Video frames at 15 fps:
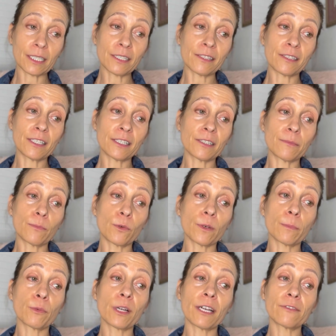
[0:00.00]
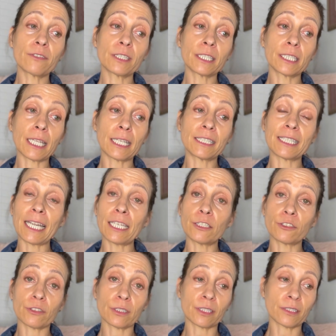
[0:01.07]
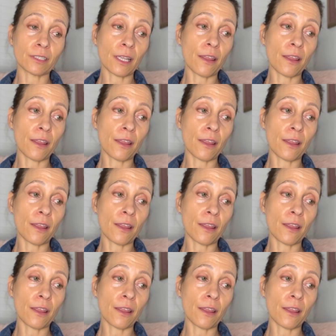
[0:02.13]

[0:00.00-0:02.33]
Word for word: is this more prevalent and dangerous